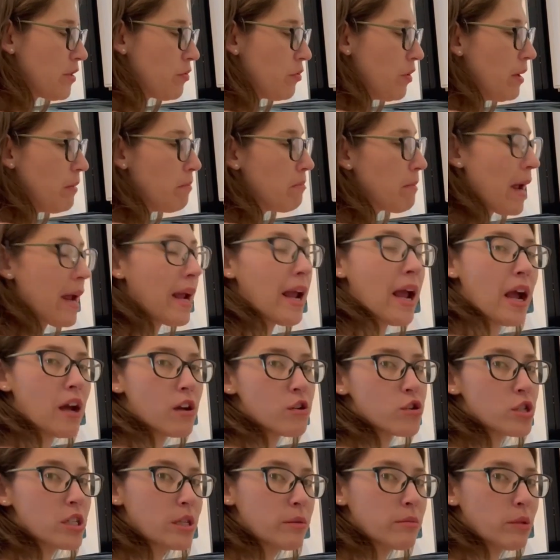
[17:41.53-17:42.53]
one may
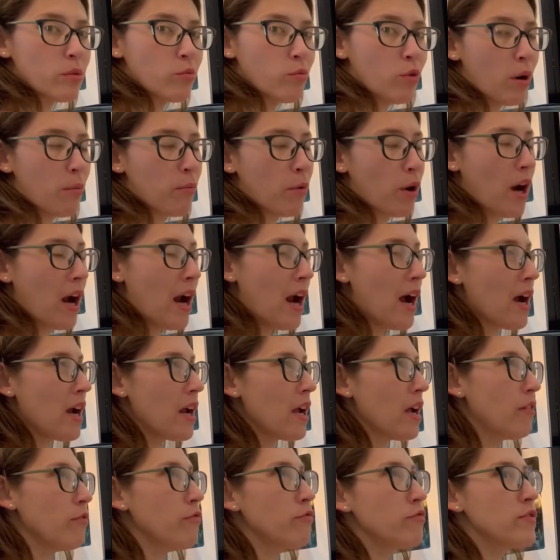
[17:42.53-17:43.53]
actually be warmer. I
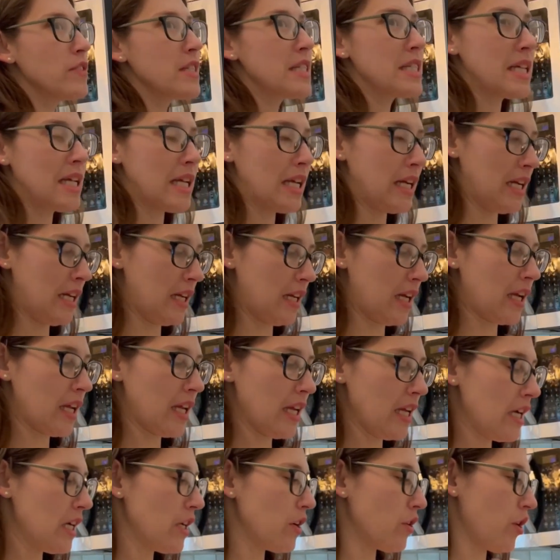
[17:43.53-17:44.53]
have seen,
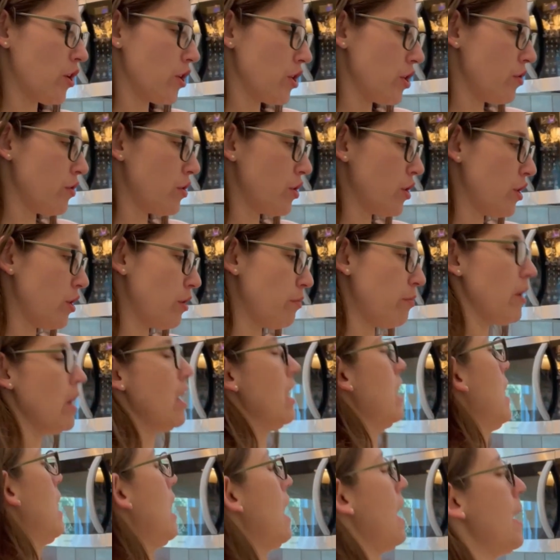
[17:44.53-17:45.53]
again, on YouTube,
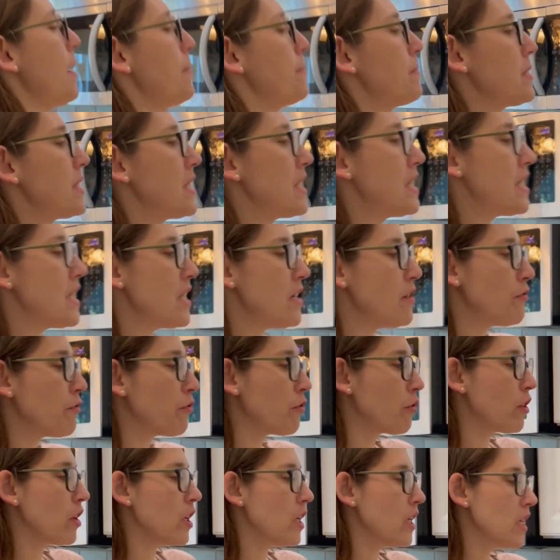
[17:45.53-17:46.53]

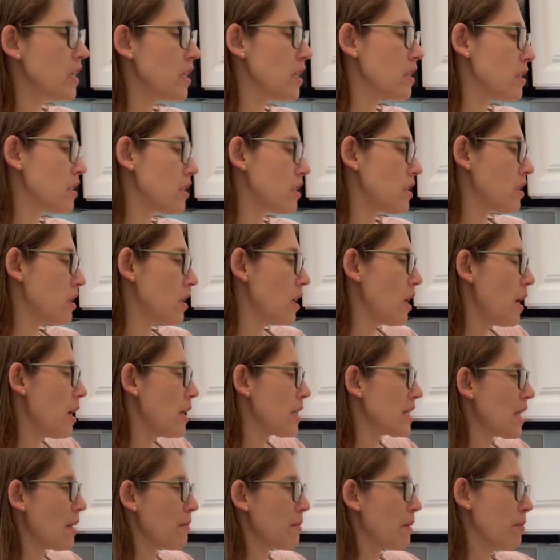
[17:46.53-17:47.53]
different...
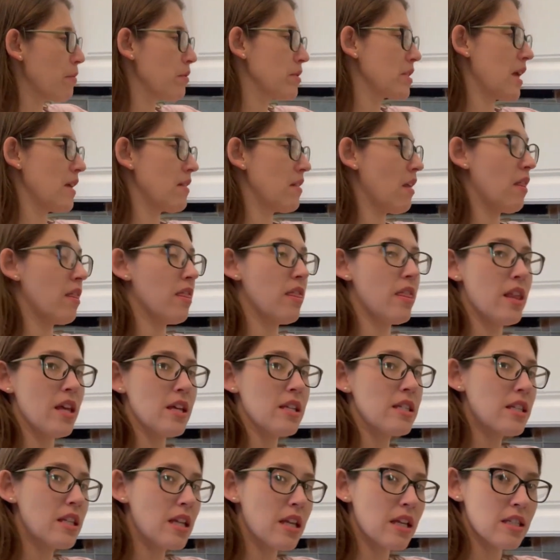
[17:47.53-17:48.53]
Some people say that
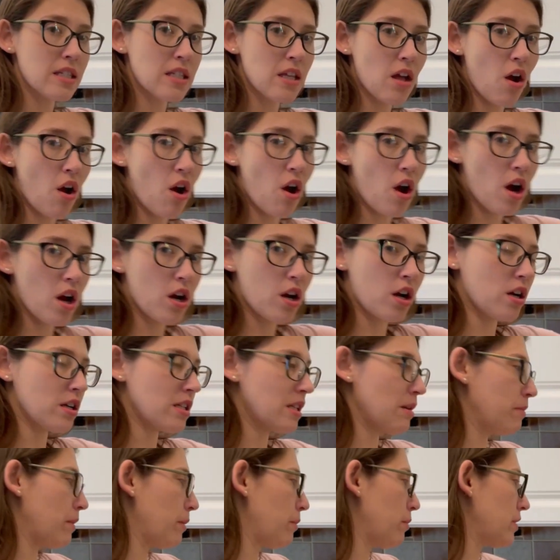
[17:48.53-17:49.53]
this gets it hotter.
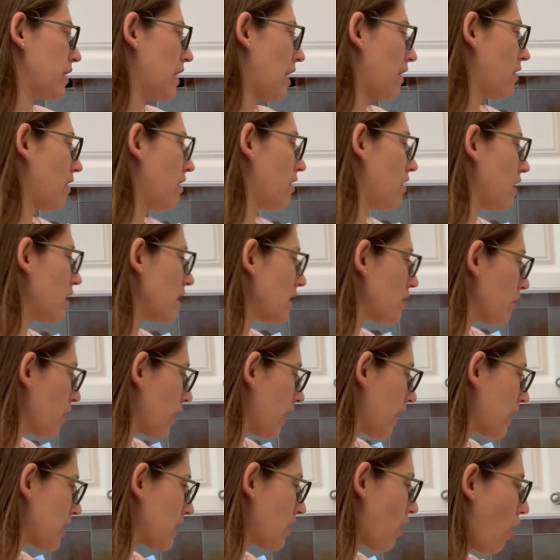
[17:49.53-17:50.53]
Some people say that this one
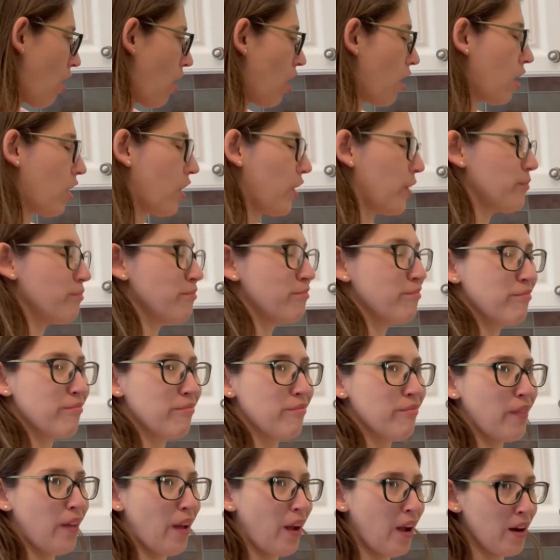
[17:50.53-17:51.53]
gets it hotter.
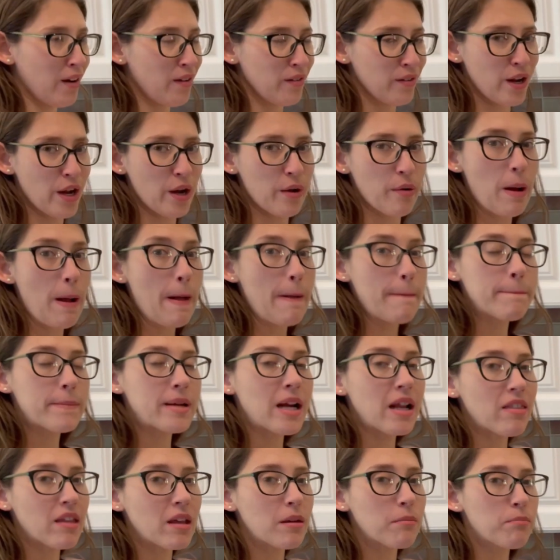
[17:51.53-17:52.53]
I don't know, but
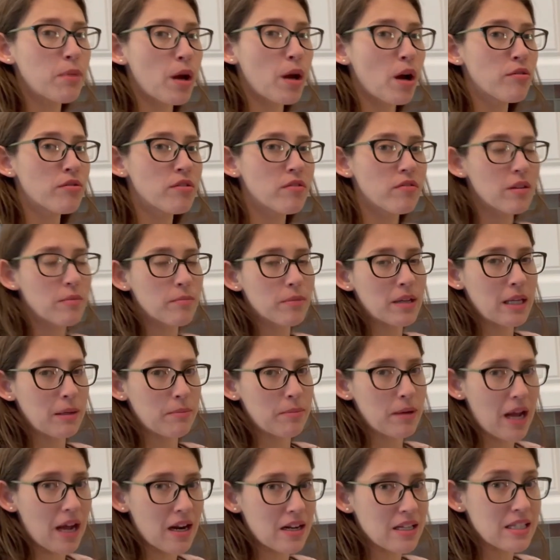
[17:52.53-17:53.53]
I think both of them keep it
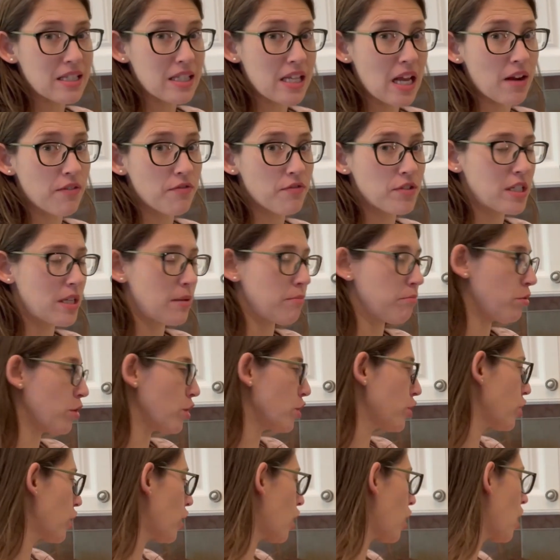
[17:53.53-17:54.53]
at a safe
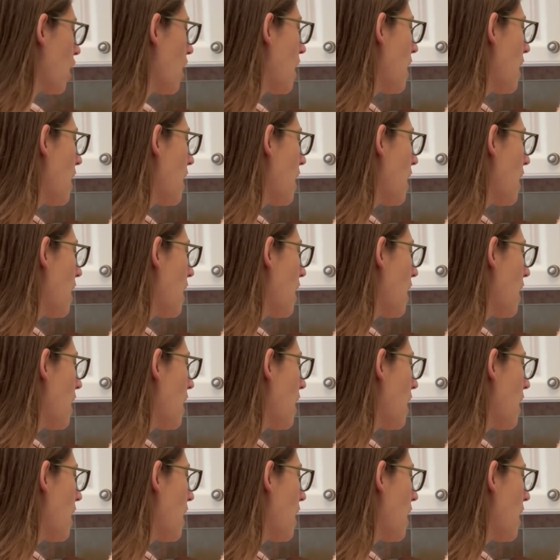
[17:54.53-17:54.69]
temperature.